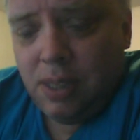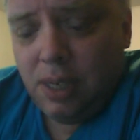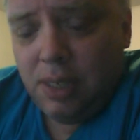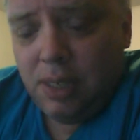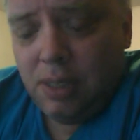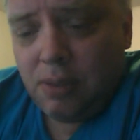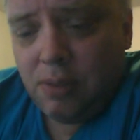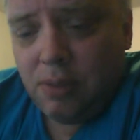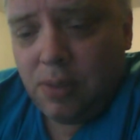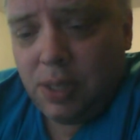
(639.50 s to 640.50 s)
They just
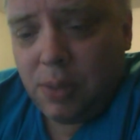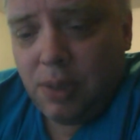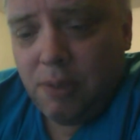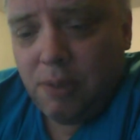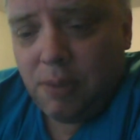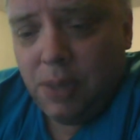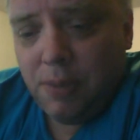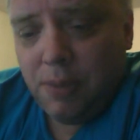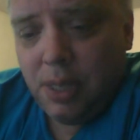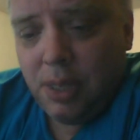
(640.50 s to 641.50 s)
retreat from
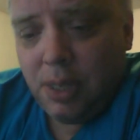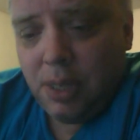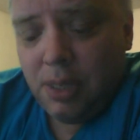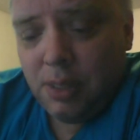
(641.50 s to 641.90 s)
humanity.